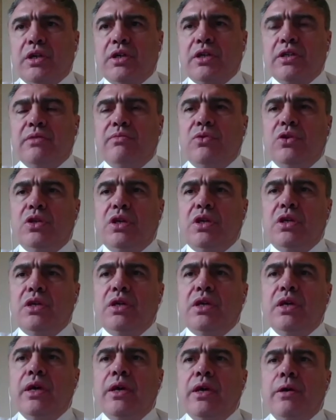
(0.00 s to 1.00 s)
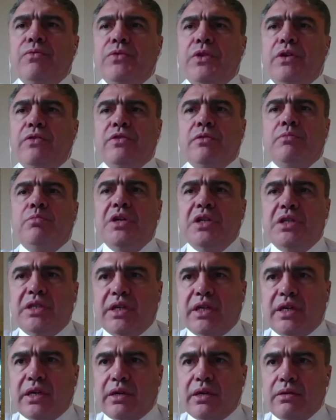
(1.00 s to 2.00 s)
there are
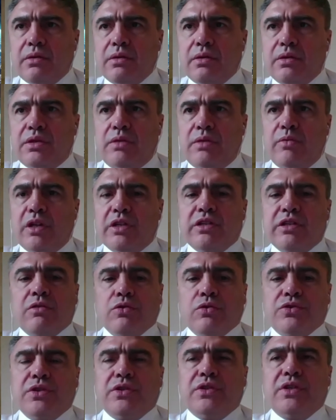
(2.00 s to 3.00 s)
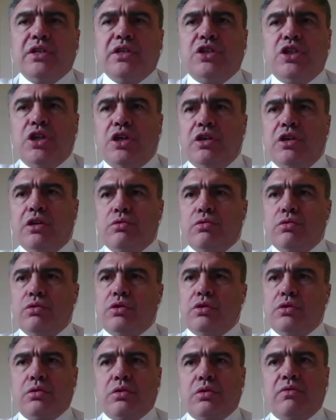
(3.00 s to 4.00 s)
some contrary, the
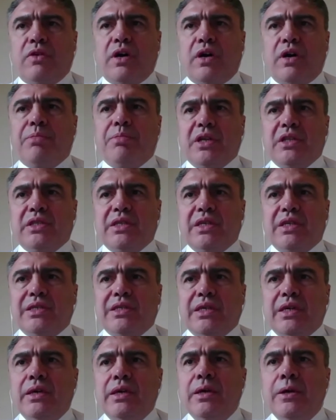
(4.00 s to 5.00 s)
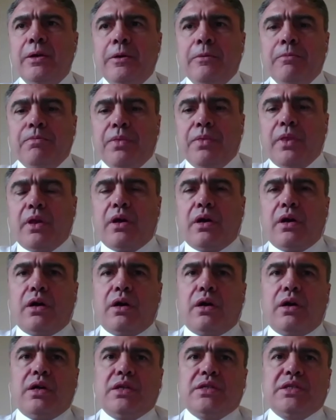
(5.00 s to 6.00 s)
opposite
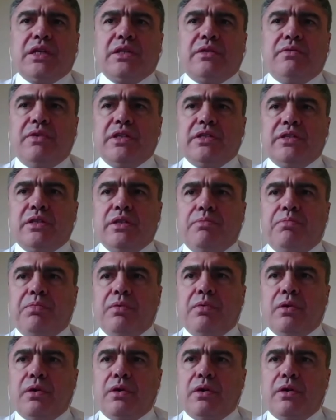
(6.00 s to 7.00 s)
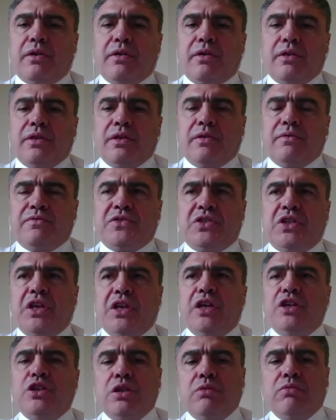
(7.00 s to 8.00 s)
processes like a growing
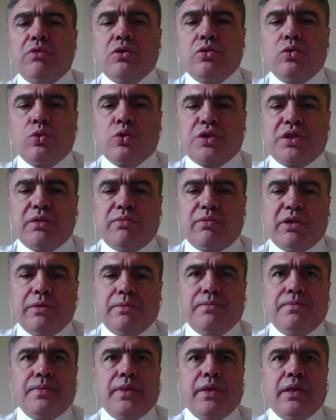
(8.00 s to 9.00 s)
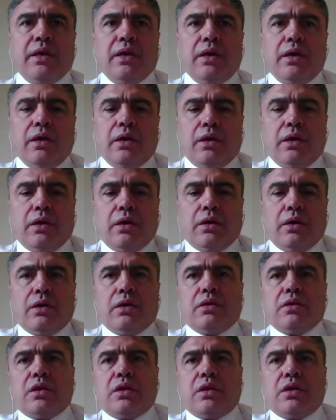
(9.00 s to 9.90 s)
population. So in this case,